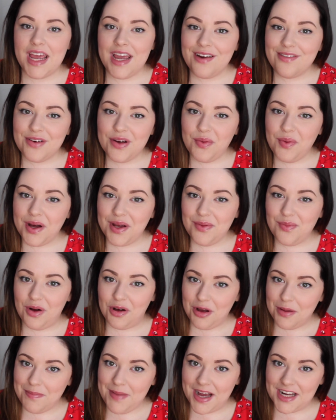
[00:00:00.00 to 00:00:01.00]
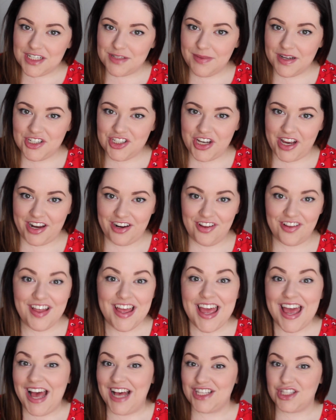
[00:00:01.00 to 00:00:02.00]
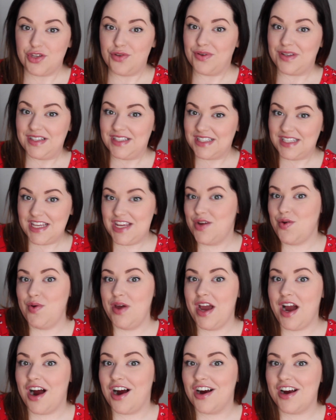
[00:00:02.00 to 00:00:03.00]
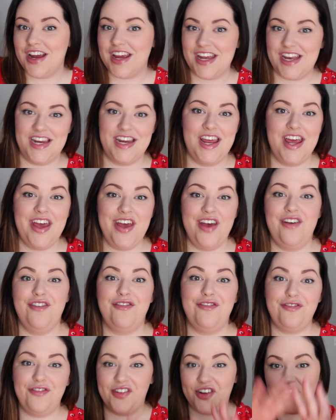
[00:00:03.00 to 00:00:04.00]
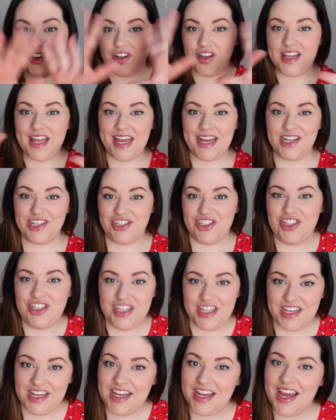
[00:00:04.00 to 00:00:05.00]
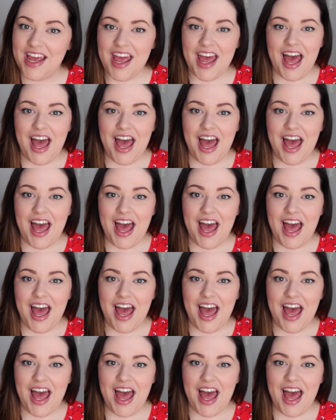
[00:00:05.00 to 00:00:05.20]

everyone, welcome back to my channel. As you can see, we are in full HD.